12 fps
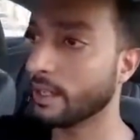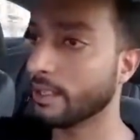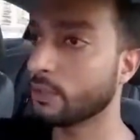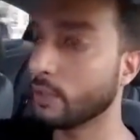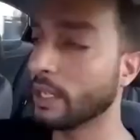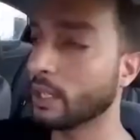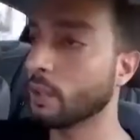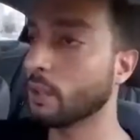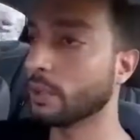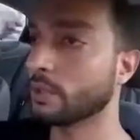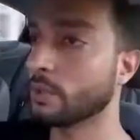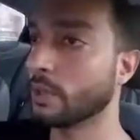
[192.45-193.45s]
It's really
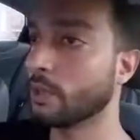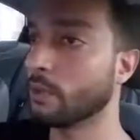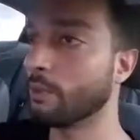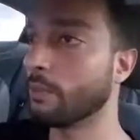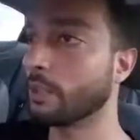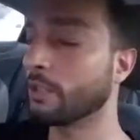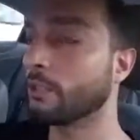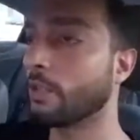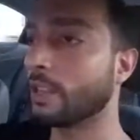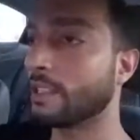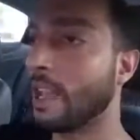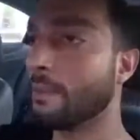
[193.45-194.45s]
cool. It's really cool because,
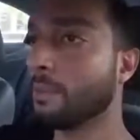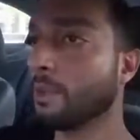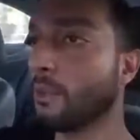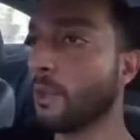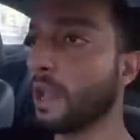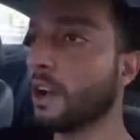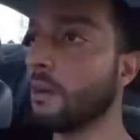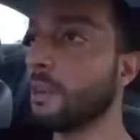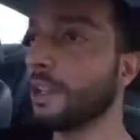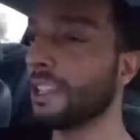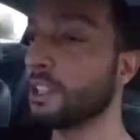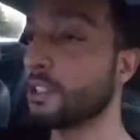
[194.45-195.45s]
for example, right on
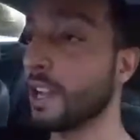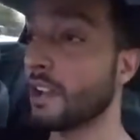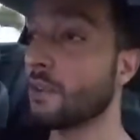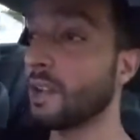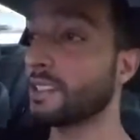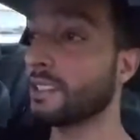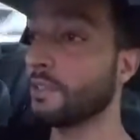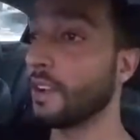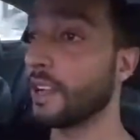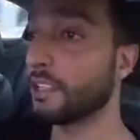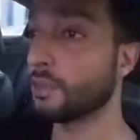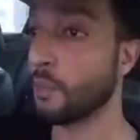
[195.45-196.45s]
my Ledger Nano S
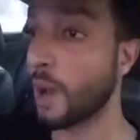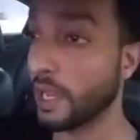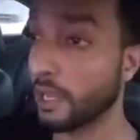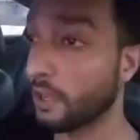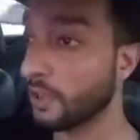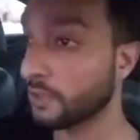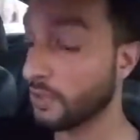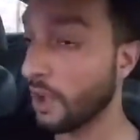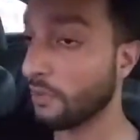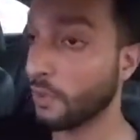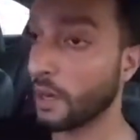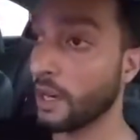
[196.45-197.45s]
device, regular
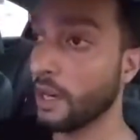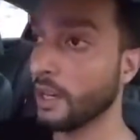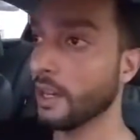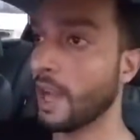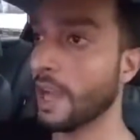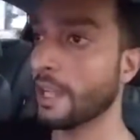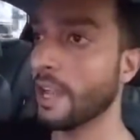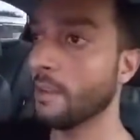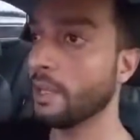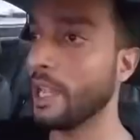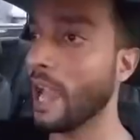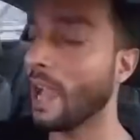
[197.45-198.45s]
software, I can't
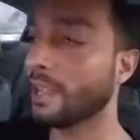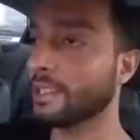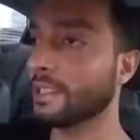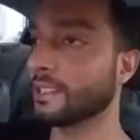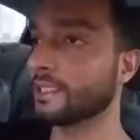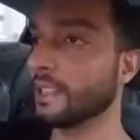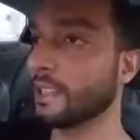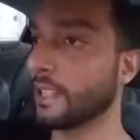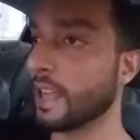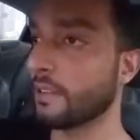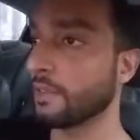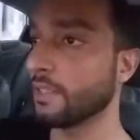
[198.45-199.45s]
really access a
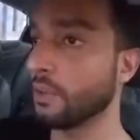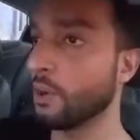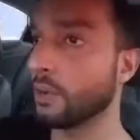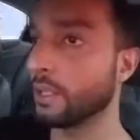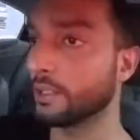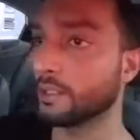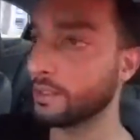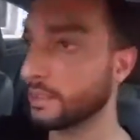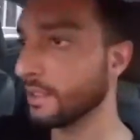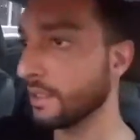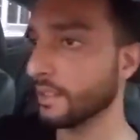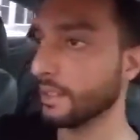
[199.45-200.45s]
lot of the tokens.
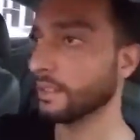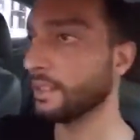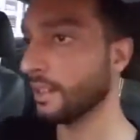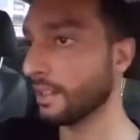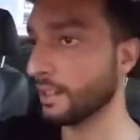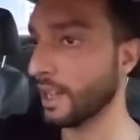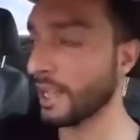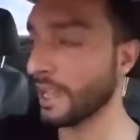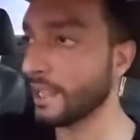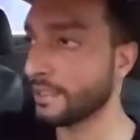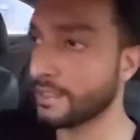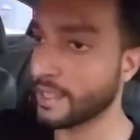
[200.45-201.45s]
I
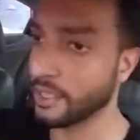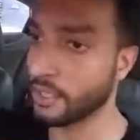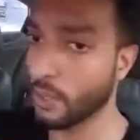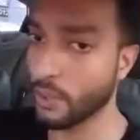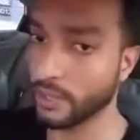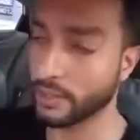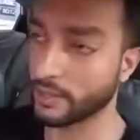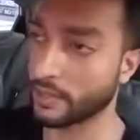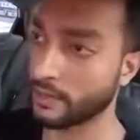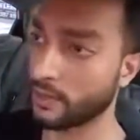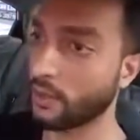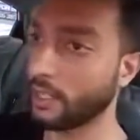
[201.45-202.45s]
can't send tokens
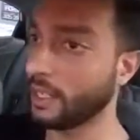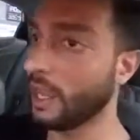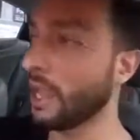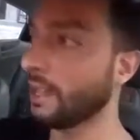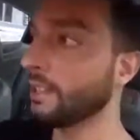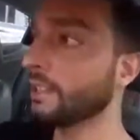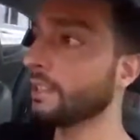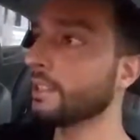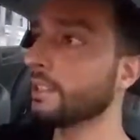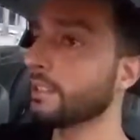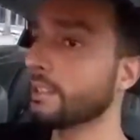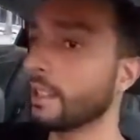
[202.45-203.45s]
necessarily yet.
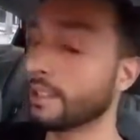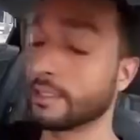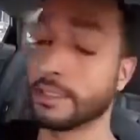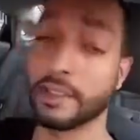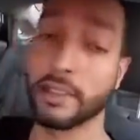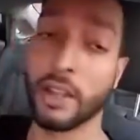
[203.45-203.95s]
At